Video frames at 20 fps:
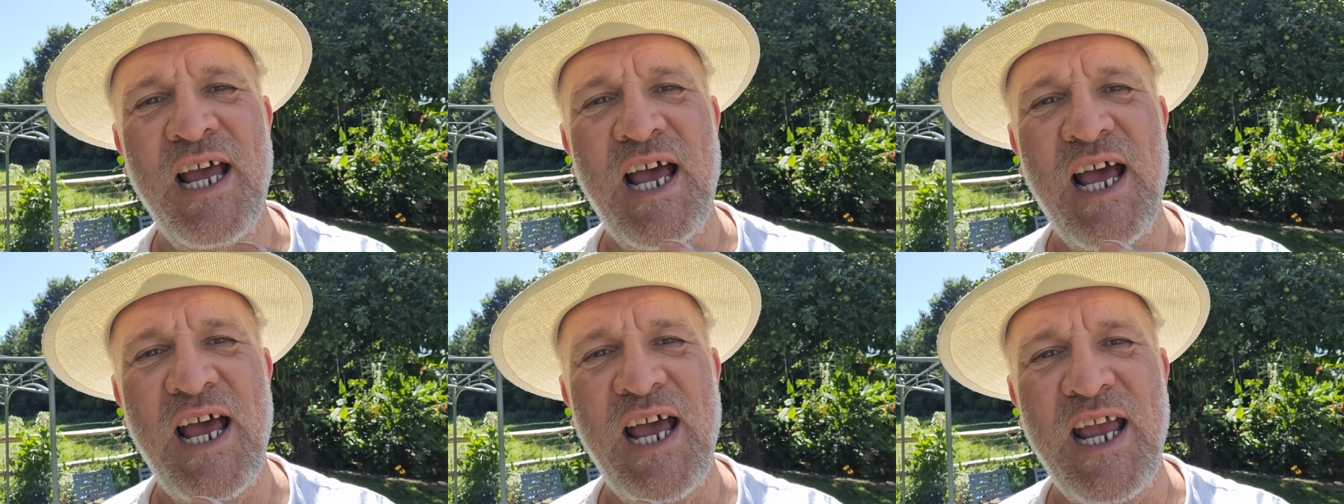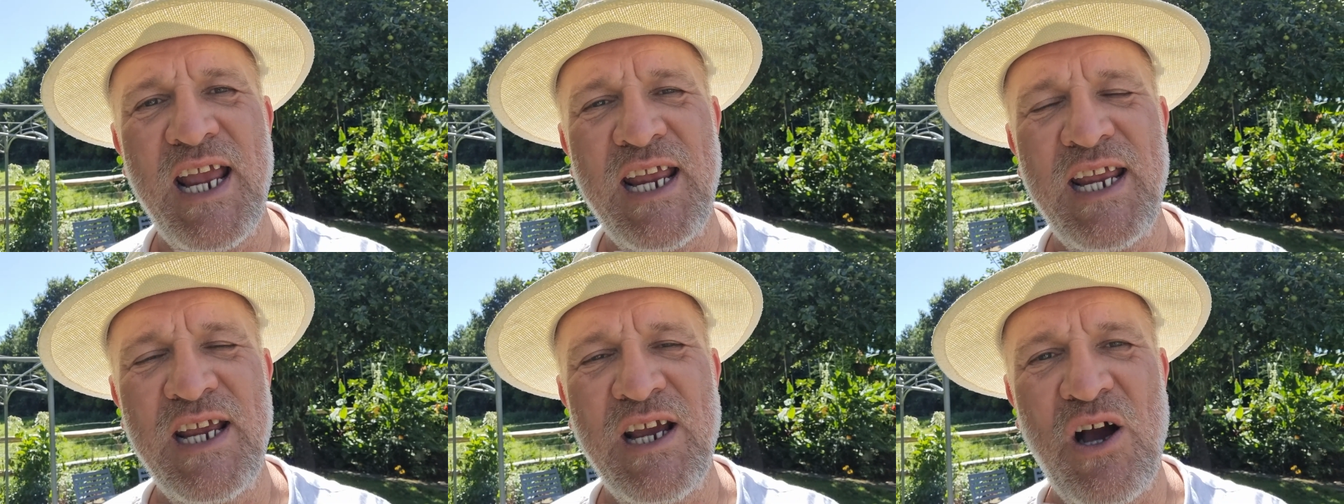
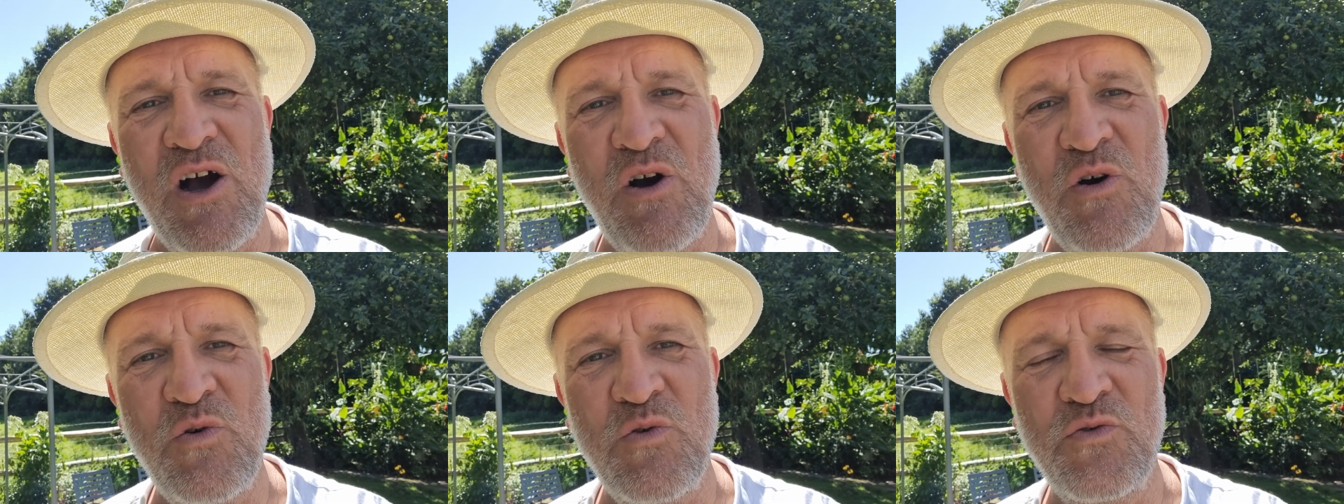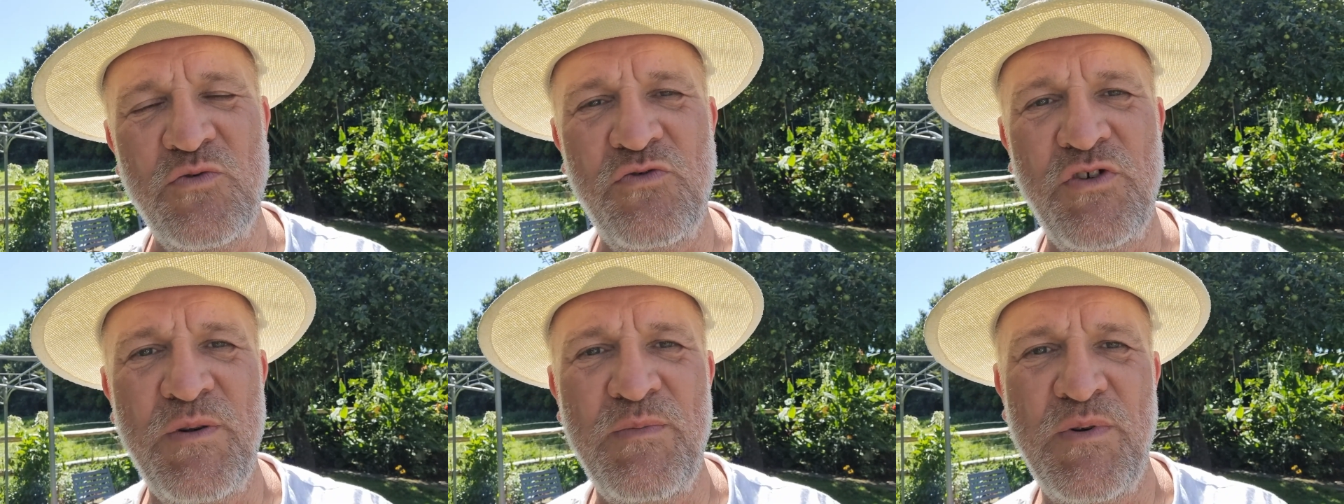a
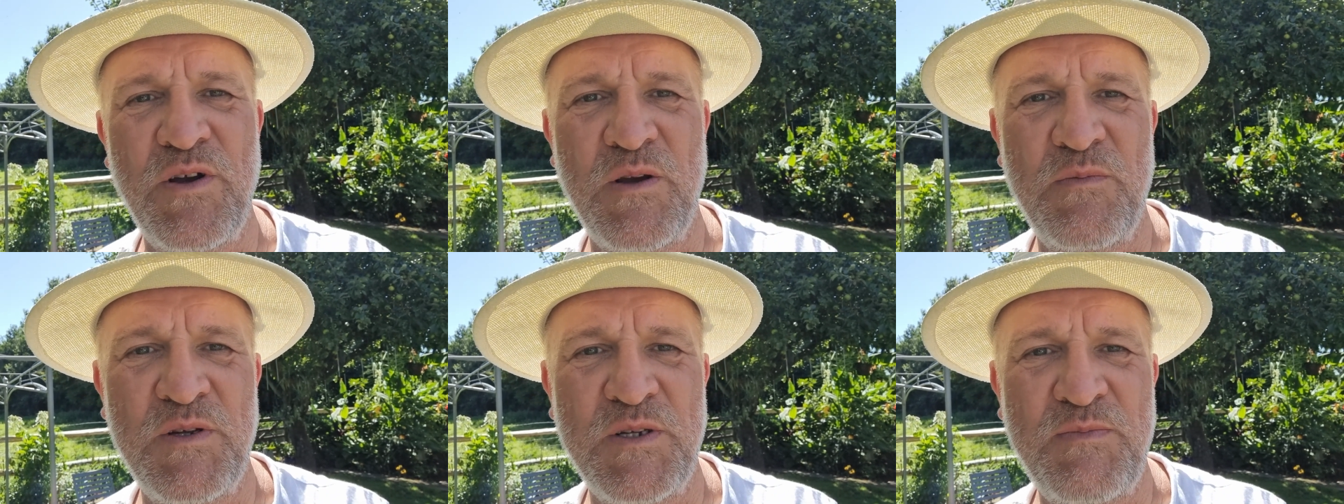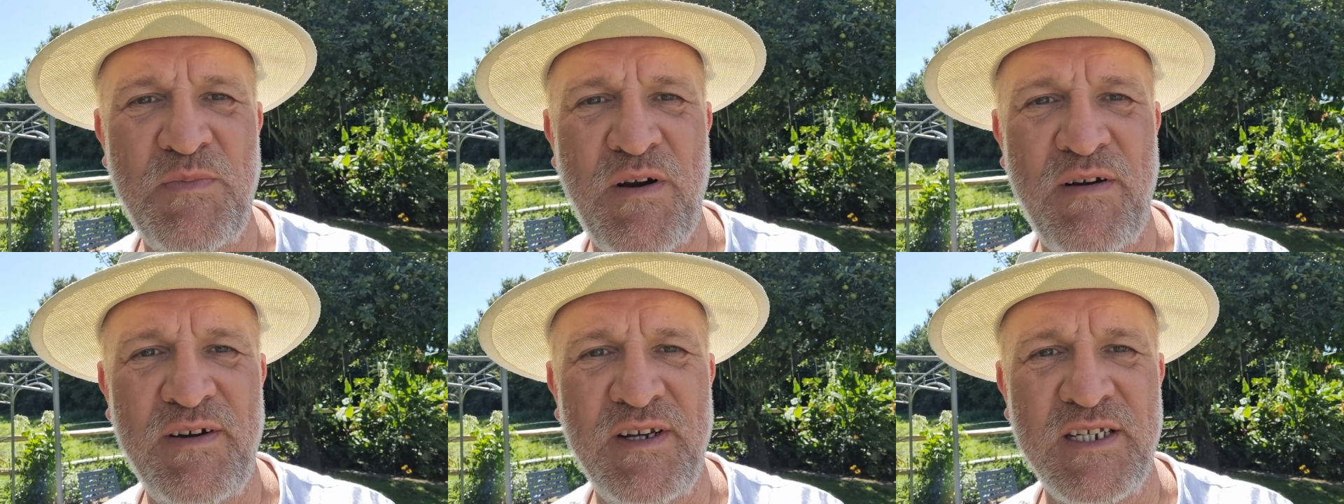old repurposed
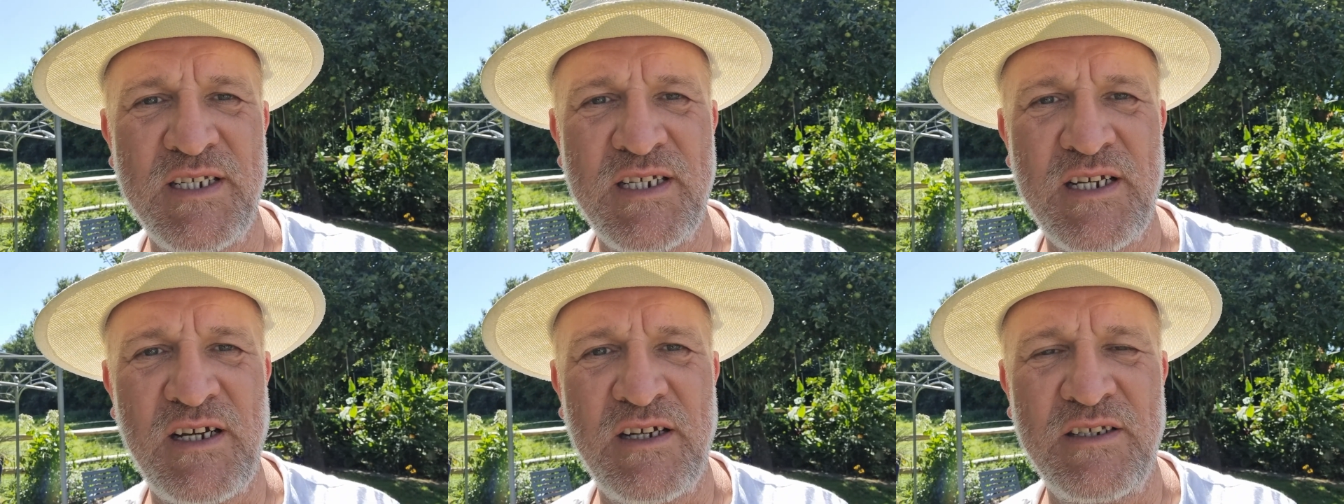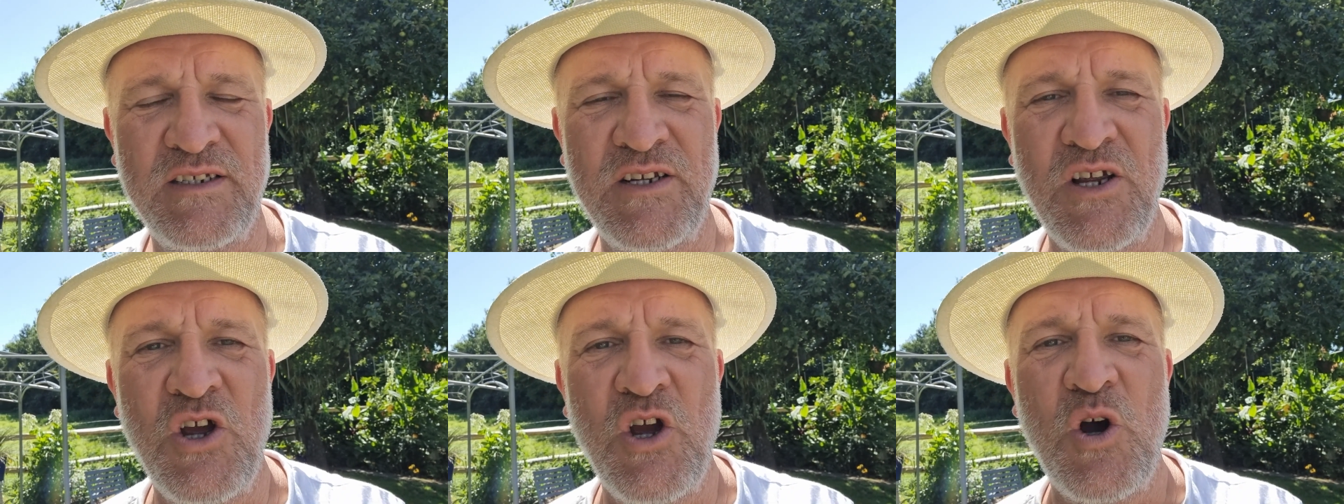paradise
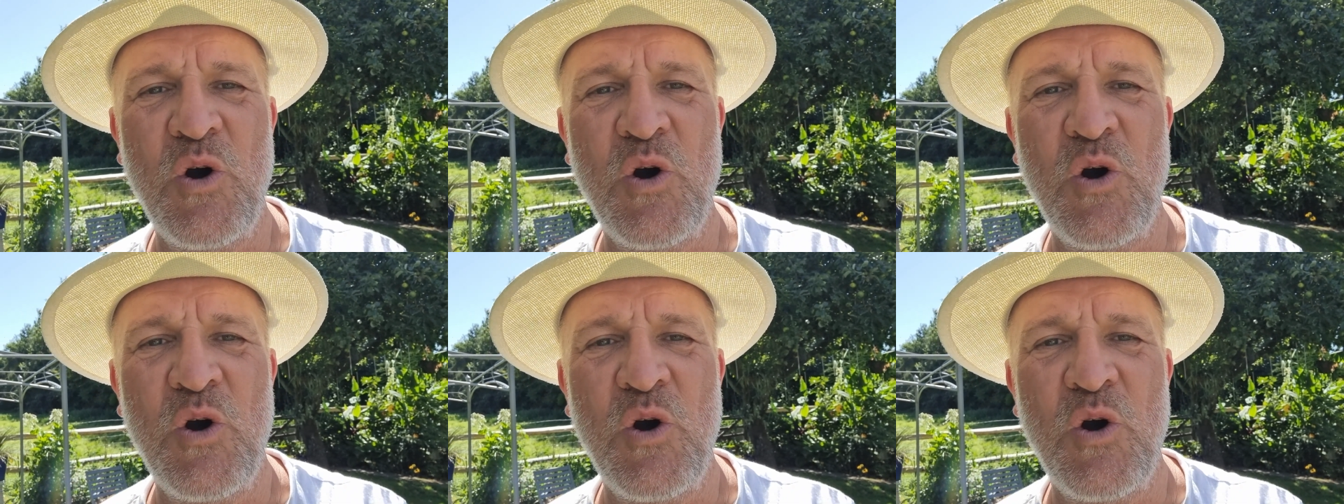garden,